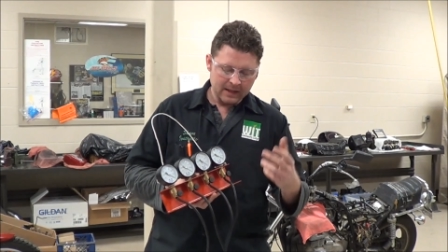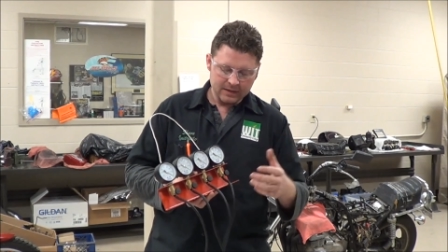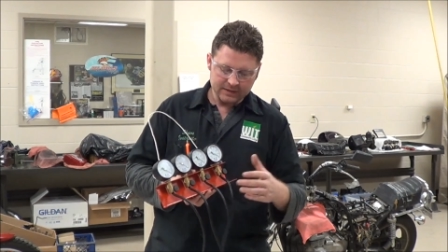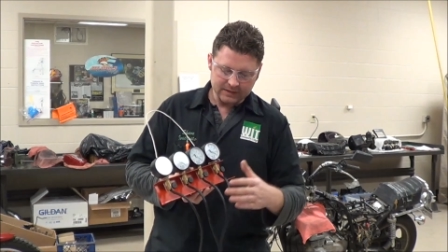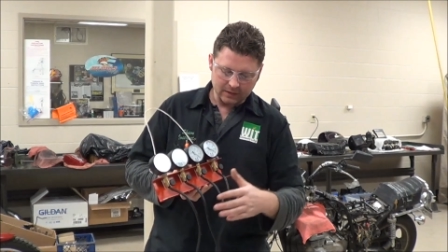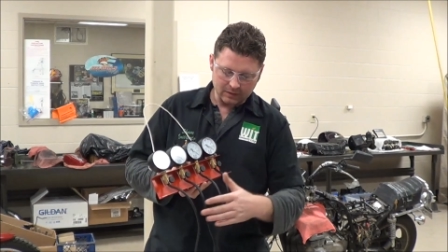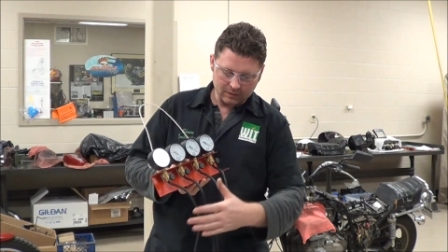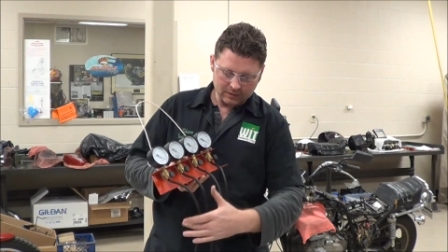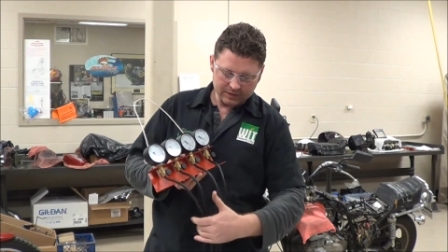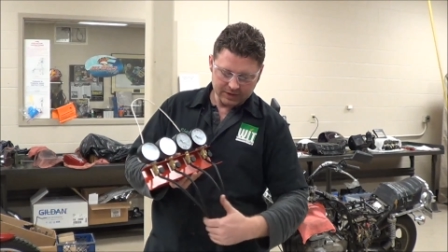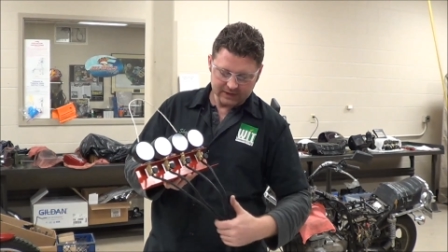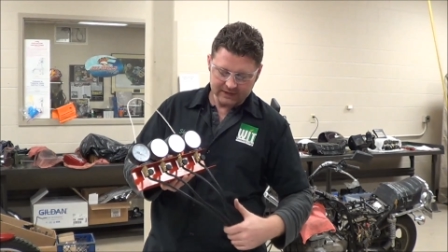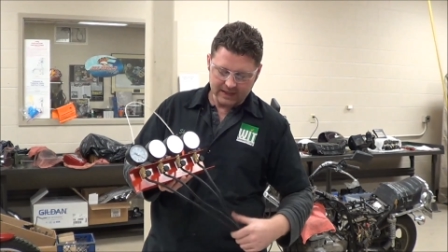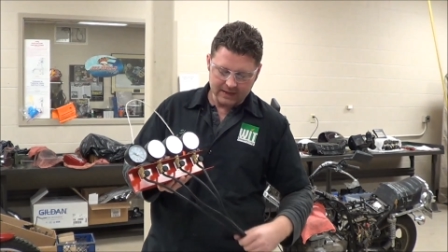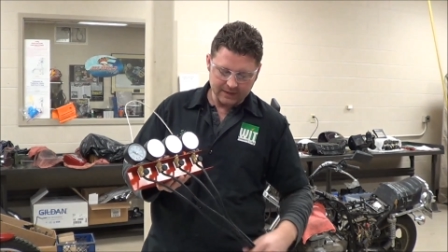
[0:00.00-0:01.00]
So
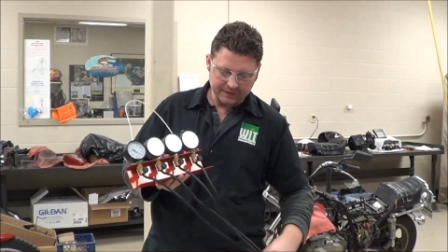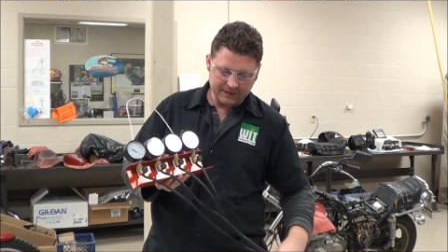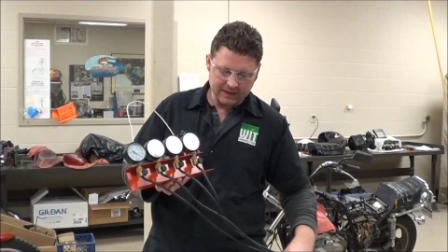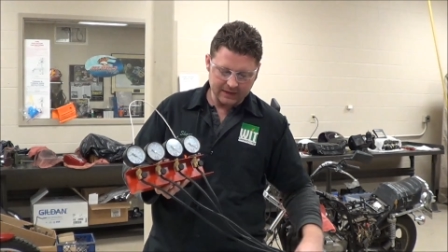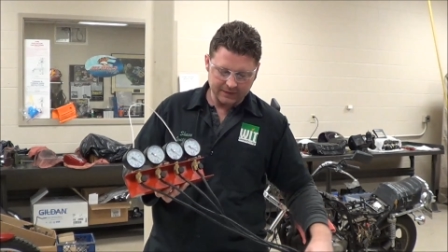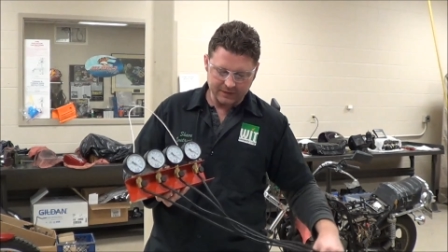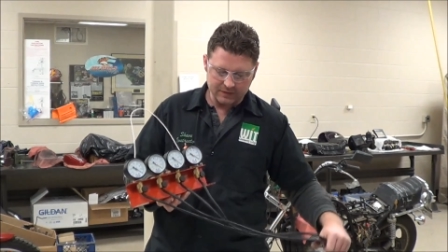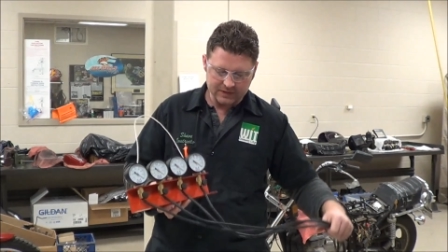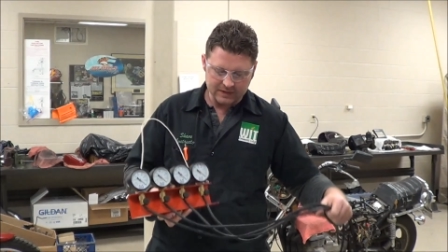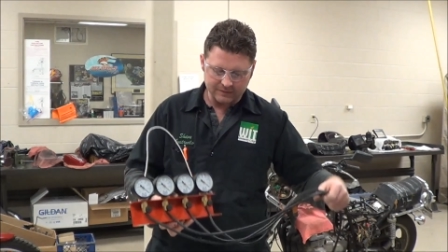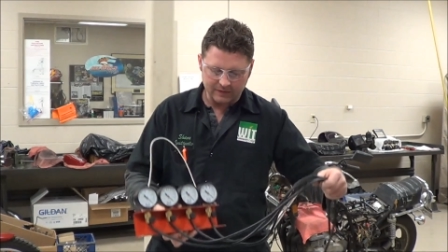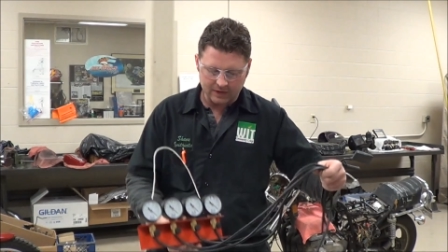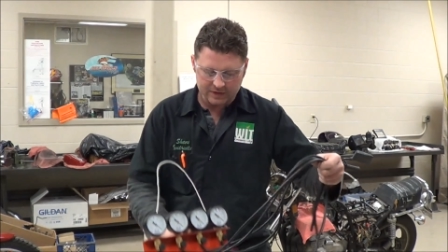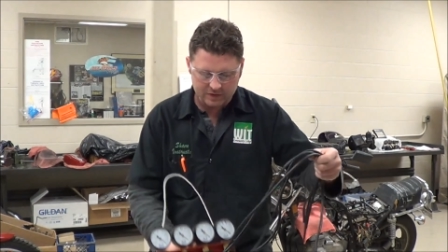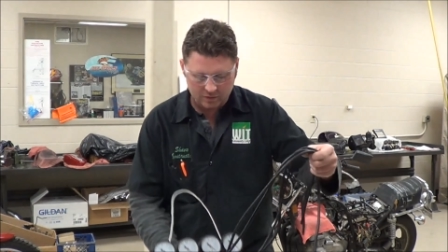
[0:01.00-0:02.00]
just kind of thinking through some
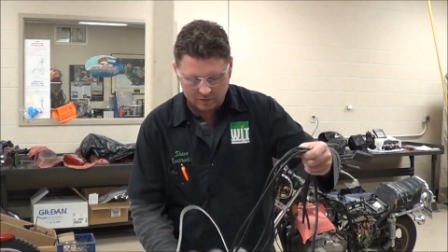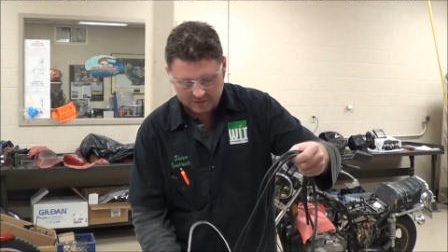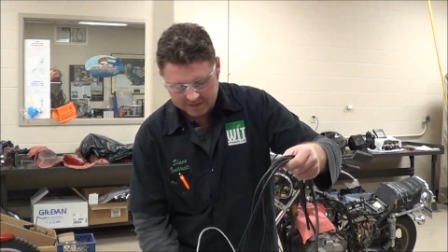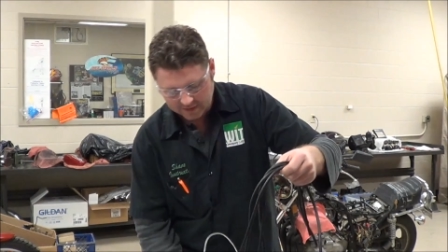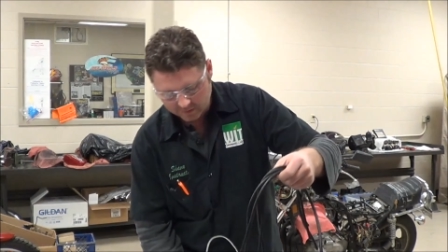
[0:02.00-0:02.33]
of our tools